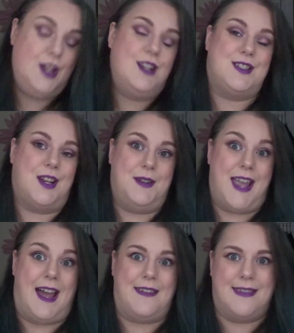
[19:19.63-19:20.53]
so
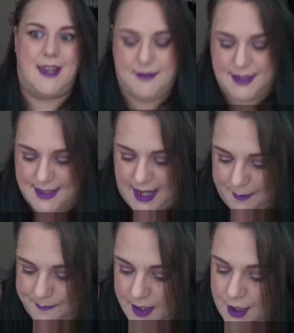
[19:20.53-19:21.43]
yeah, there is
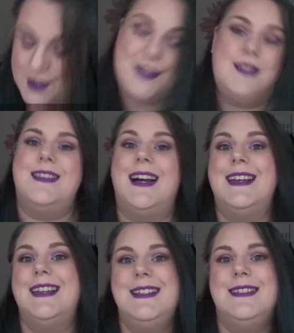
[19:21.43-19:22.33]
that. So that
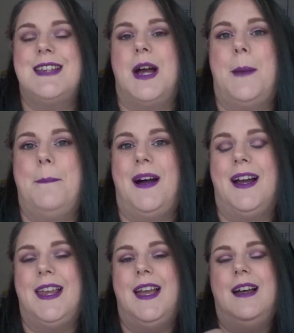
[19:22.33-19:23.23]
is
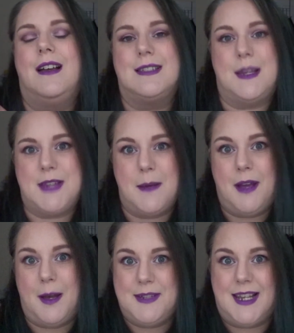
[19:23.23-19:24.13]
my September
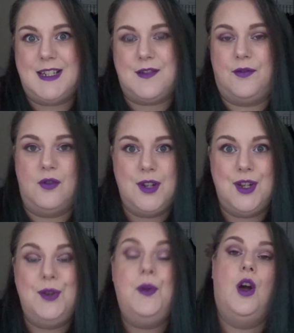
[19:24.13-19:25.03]
update for
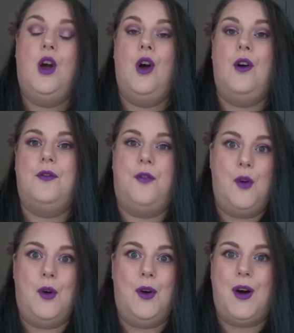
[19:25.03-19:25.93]
you
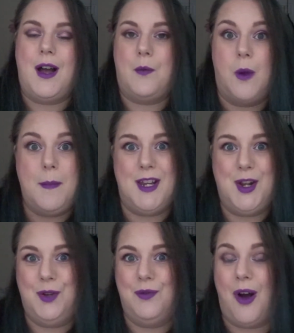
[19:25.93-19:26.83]
for women
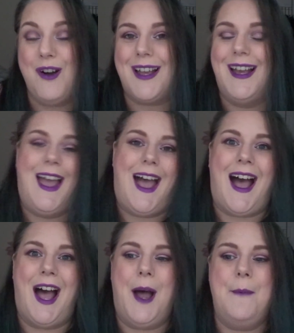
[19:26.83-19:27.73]
who rock.
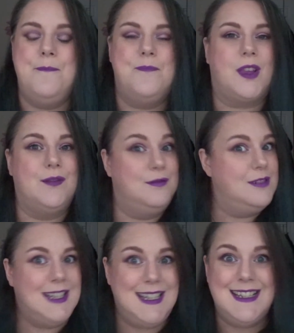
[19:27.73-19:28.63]
Um,
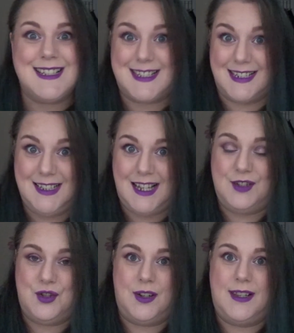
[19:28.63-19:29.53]
really still
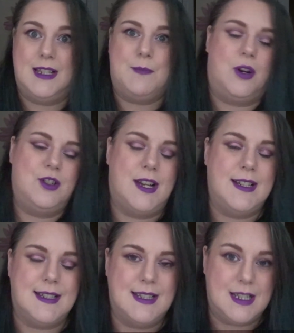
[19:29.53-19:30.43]
enjoying this
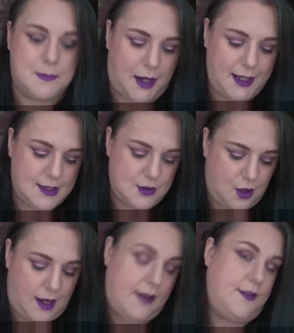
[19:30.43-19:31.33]
project despite
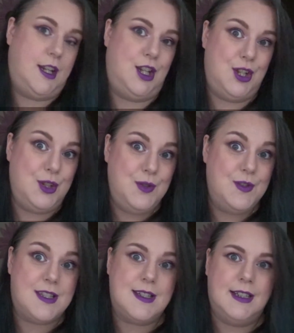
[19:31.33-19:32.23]
not having
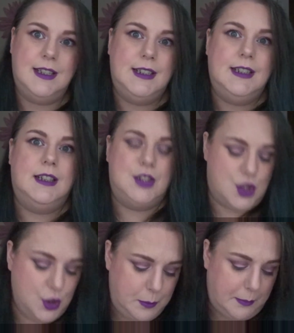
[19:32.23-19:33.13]
used
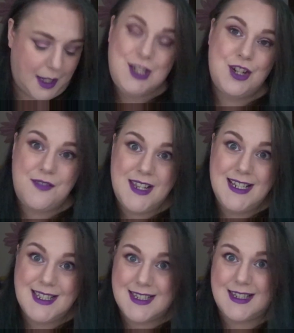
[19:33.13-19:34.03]
too much of
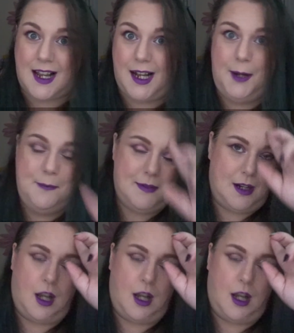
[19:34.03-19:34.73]
this. Um,